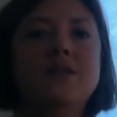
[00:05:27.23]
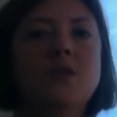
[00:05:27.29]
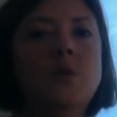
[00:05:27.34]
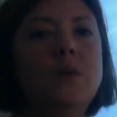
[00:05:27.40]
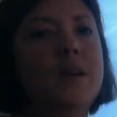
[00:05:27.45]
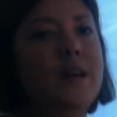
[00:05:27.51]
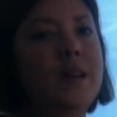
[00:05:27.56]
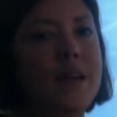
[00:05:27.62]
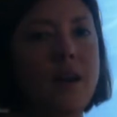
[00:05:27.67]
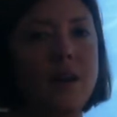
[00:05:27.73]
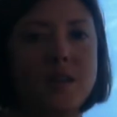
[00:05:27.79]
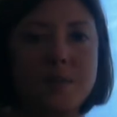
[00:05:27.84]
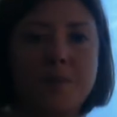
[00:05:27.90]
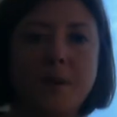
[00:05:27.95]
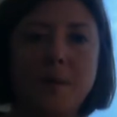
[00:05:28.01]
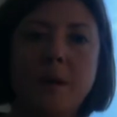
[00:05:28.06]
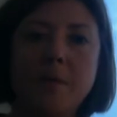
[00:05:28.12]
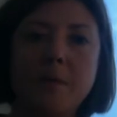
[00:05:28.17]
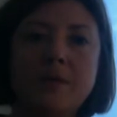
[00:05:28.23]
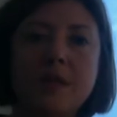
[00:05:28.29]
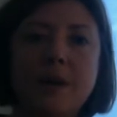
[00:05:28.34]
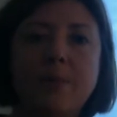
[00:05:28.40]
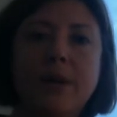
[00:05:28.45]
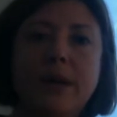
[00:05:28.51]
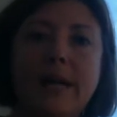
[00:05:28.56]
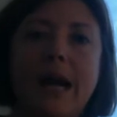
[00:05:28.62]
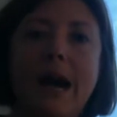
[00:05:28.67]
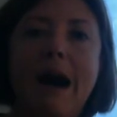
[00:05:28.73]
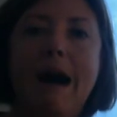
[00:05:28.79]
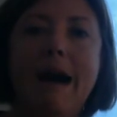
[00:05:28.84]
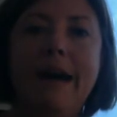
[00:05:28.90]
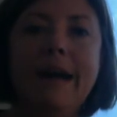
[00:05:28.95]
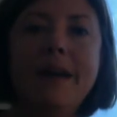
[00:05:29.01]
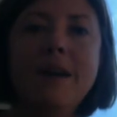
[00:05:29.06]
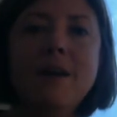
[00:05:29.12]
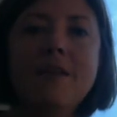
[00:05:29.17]
so we can get our sperm numbers up pretty
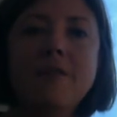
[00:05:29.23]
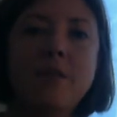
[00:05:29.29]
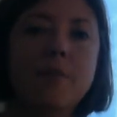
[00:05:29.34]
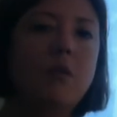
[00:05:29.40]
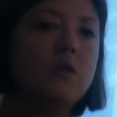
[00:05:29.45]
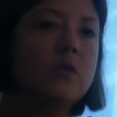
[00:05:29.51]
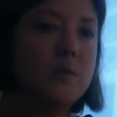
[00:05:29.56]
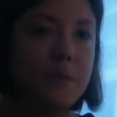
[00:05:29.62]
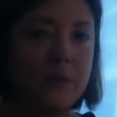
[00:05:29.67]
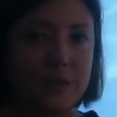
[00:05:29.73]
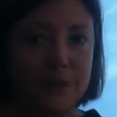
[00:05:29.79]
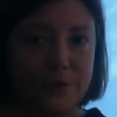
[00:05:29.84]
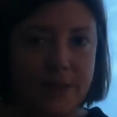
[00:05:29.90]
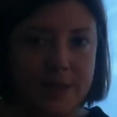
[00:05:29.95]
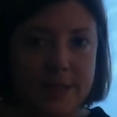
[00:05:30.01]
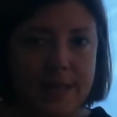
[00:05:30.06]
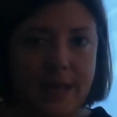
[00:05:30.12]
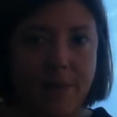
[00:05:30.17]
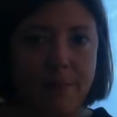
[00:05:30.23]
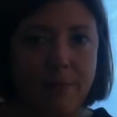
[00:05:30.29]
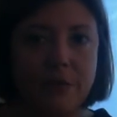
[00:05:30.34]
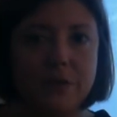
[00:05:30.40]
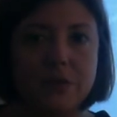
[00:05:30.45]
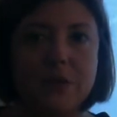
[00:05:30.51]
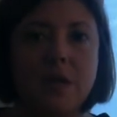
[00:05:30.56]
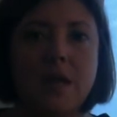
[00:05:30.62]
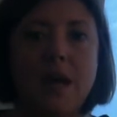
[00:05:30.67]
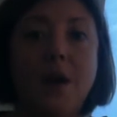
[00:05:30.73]
high from multiple different samples.